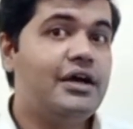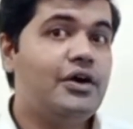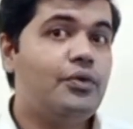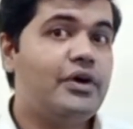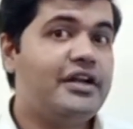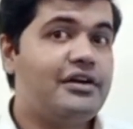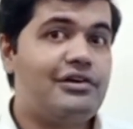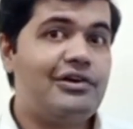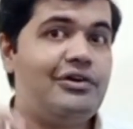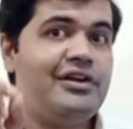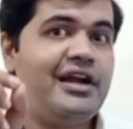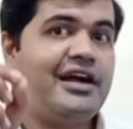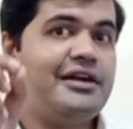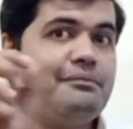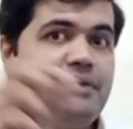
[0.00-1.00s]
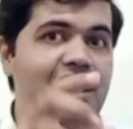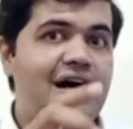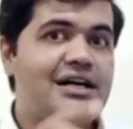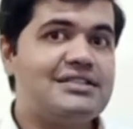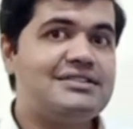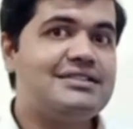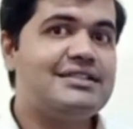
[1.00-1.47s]
When Roland
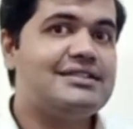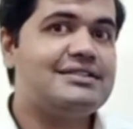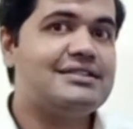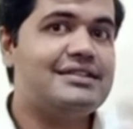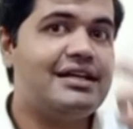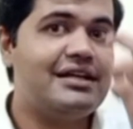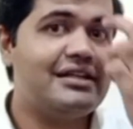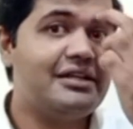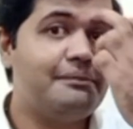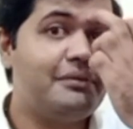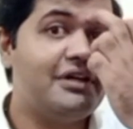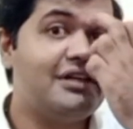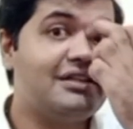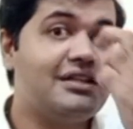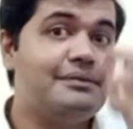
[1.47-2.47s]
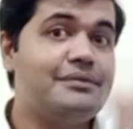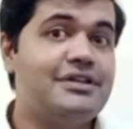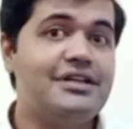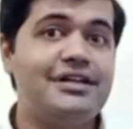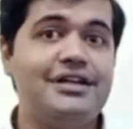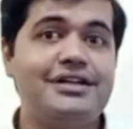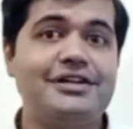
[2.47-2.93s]
Barthes says that the birth of
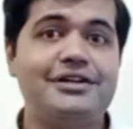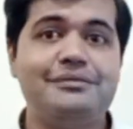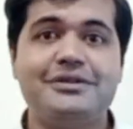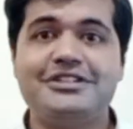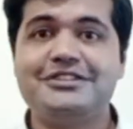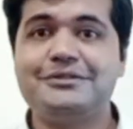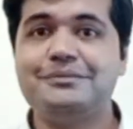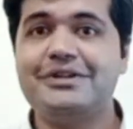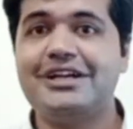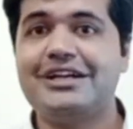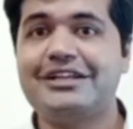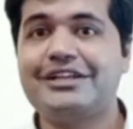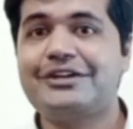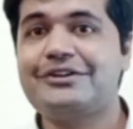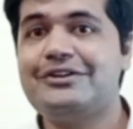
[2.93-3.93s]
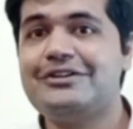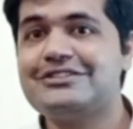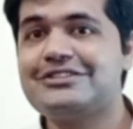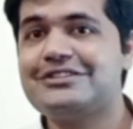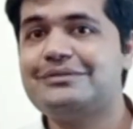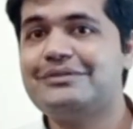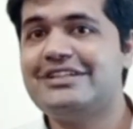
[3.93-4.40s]
the reader must be at the
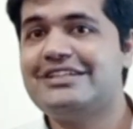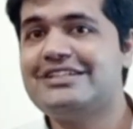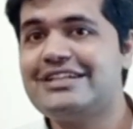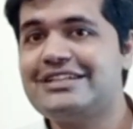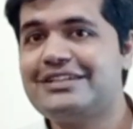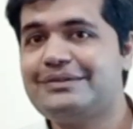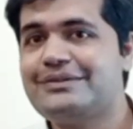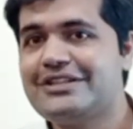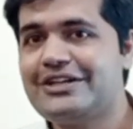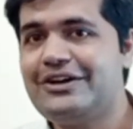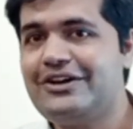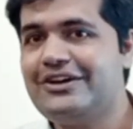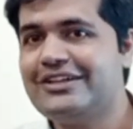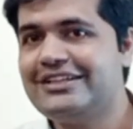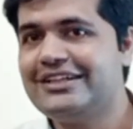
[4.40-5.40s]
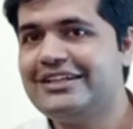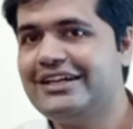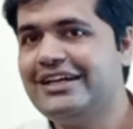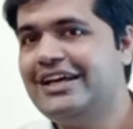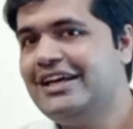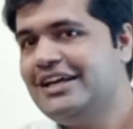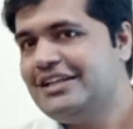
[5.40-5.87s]
cost of the death of the
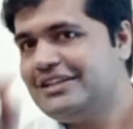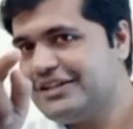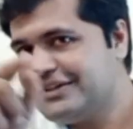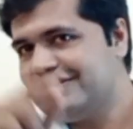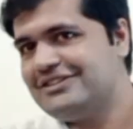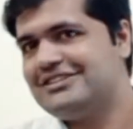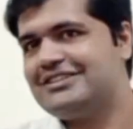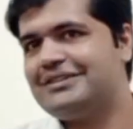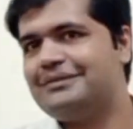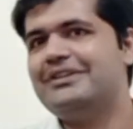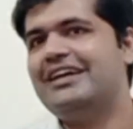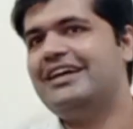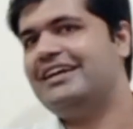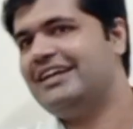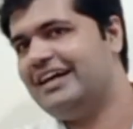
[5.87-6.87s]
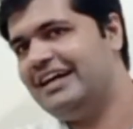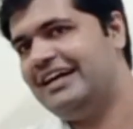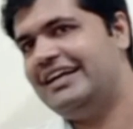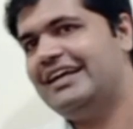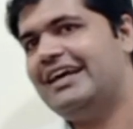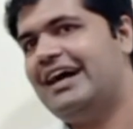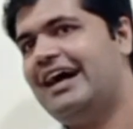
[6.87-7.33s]
author, the roots of that
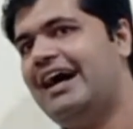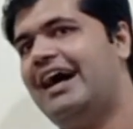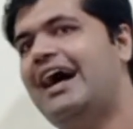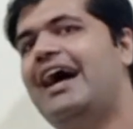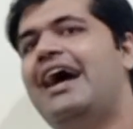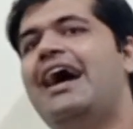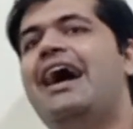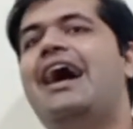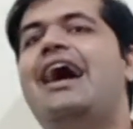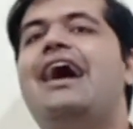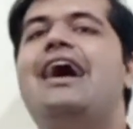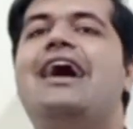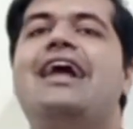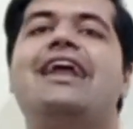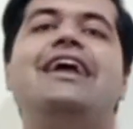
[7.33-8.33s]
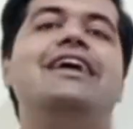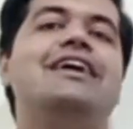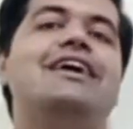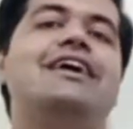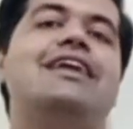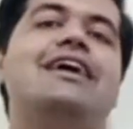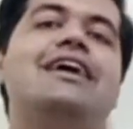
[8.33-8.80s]
idea are
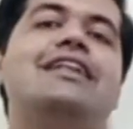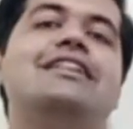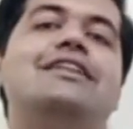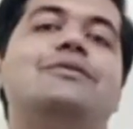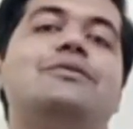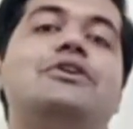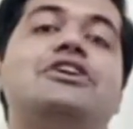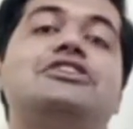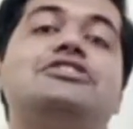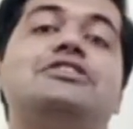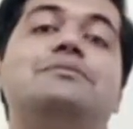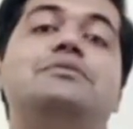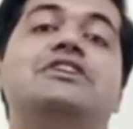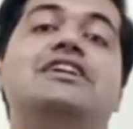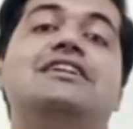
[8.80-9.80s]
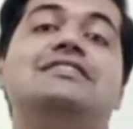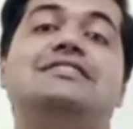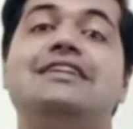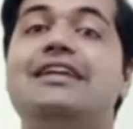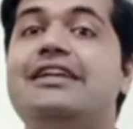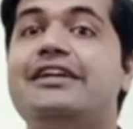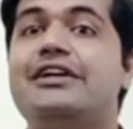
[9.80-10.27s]
here in the works of
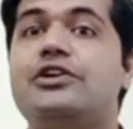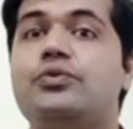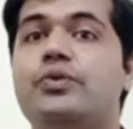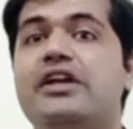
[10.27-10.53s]
T.S. Eliot.